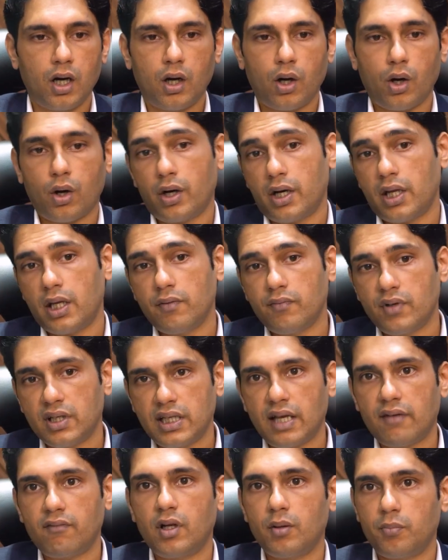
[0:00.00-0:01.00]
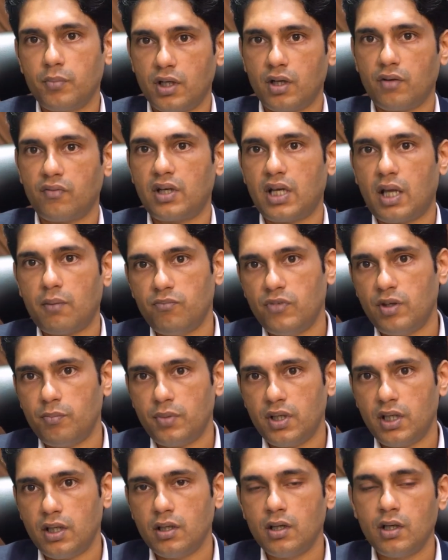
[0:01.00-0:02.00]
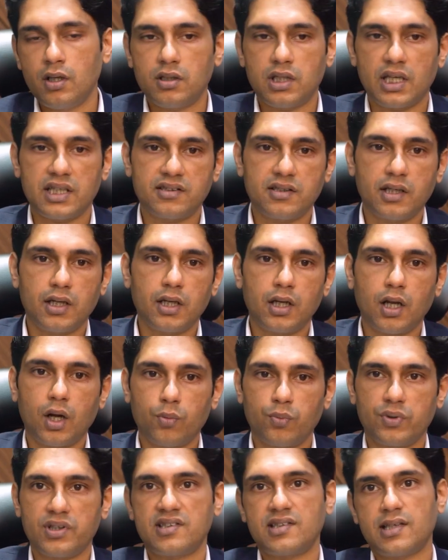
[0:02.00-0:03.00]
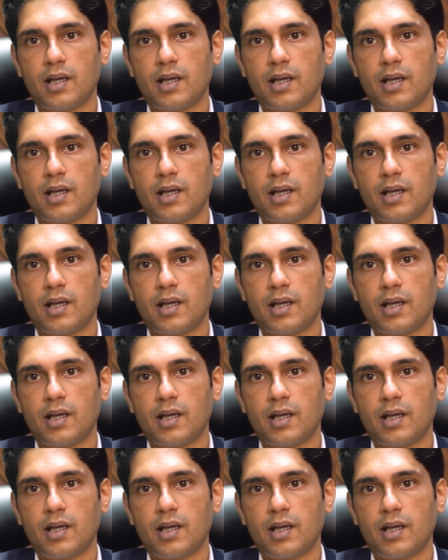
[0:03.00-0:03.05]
or even development of an MVP, testing it out with a